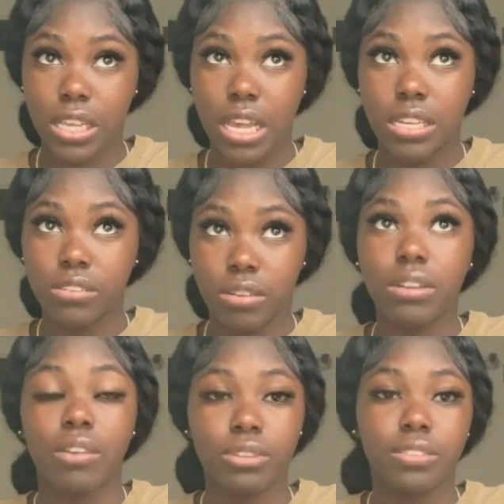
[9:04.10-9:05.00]
I really
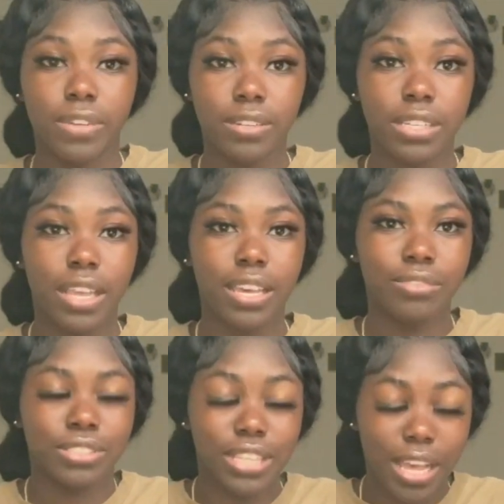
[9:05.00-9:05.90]
felt it. Like, it was like,
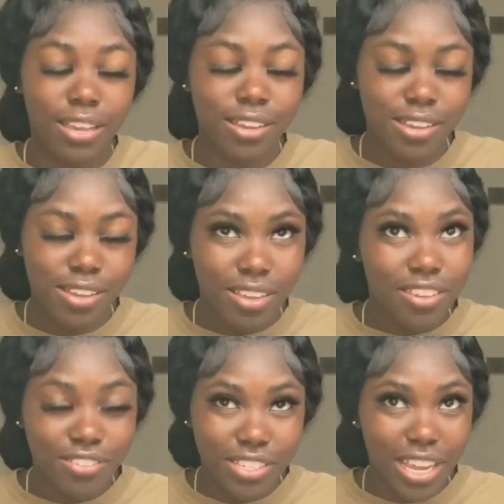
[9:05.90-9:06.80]
you just gotta keep
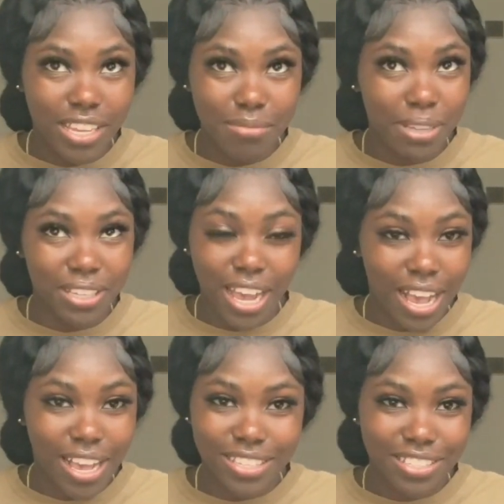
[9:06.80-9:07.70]
blinking your eyes to
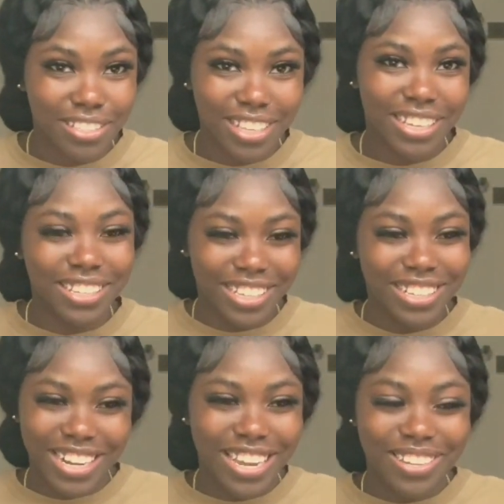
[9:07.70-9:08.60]
like get it out.
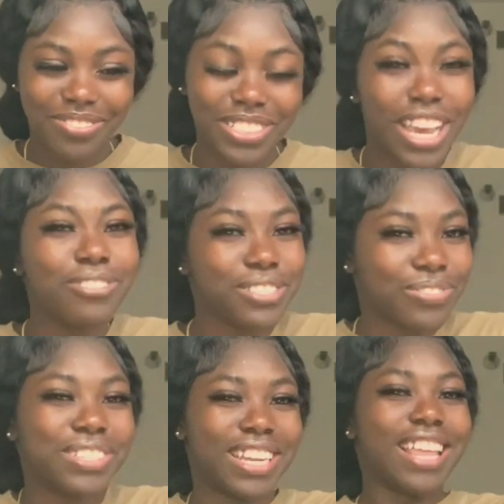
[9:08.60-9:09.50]
But that was fun. I
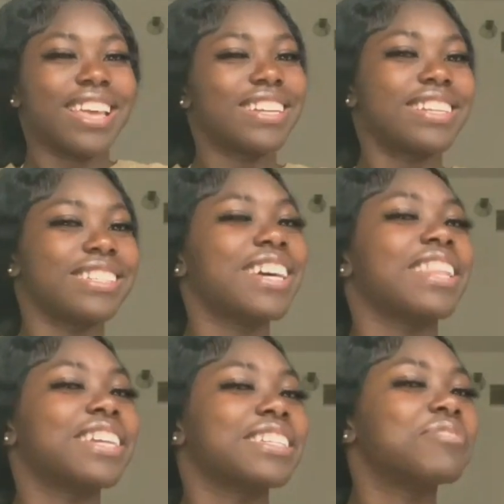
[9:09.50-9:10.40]
liked it. I liked it
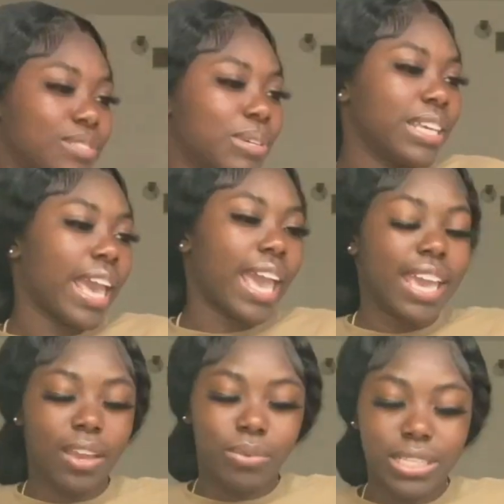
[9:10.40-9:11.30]
week
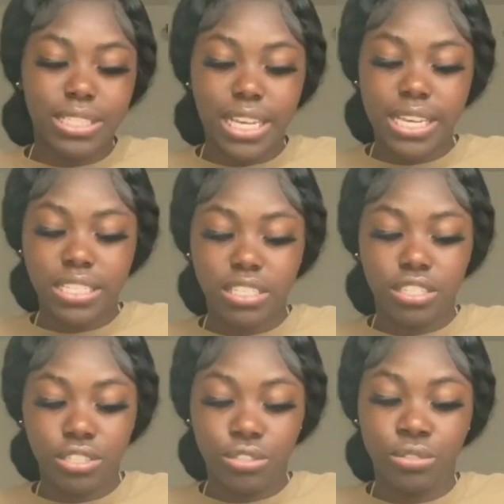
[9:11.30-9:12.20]
eight was test
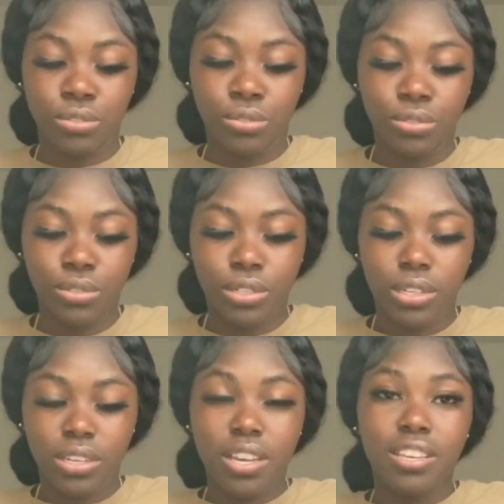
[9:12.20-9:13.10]
two.
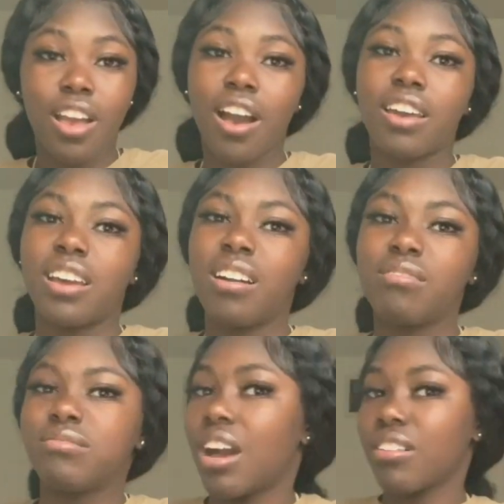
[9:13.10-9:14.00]
Y'all
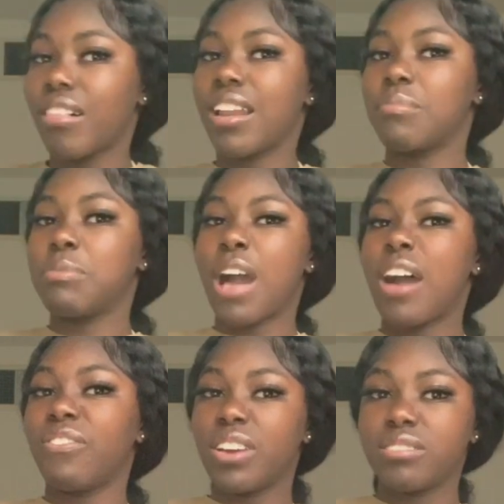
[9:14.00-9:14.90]
don't don't clown me, but
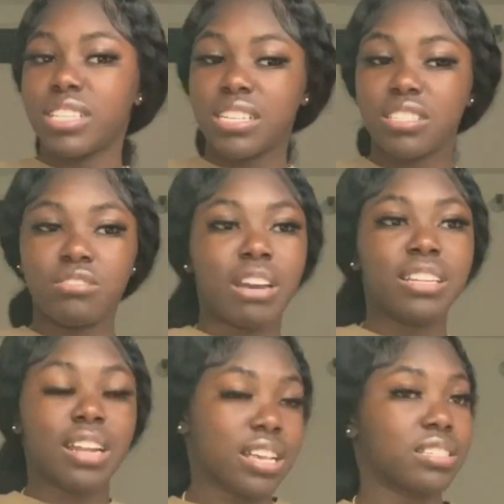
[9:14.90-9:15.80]
I failed test two. I
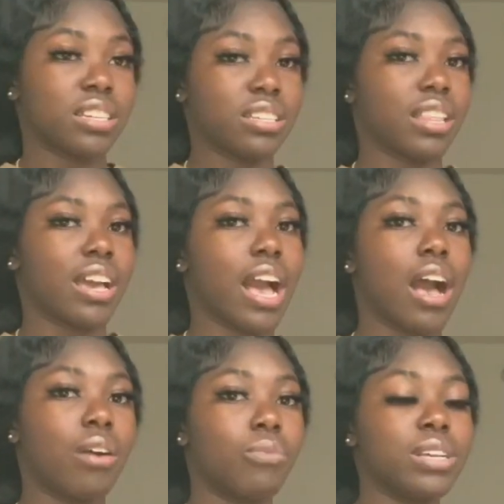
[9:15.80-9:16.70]
did not study like
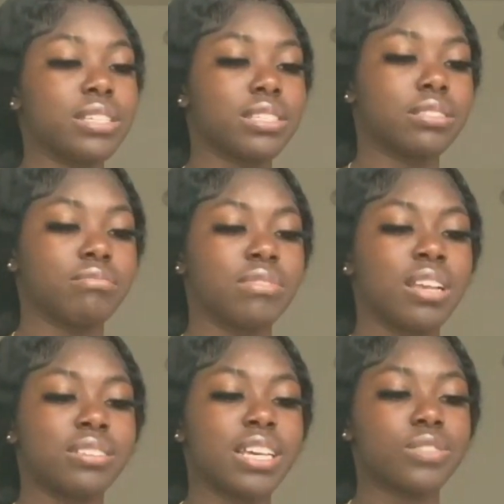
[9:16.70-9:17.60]
I once
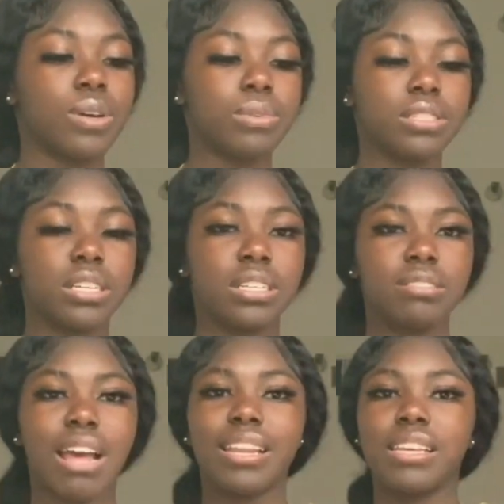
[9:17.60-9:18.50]
test one was
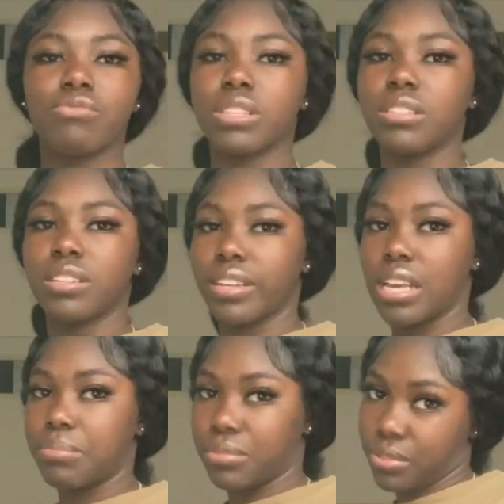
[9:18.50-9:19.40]
done. I didn't really look at
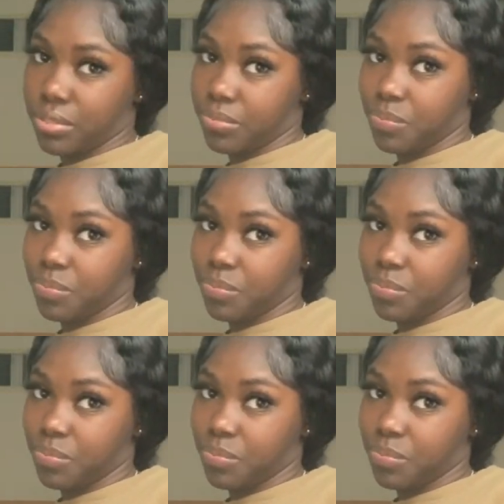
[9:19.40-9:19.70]
that book,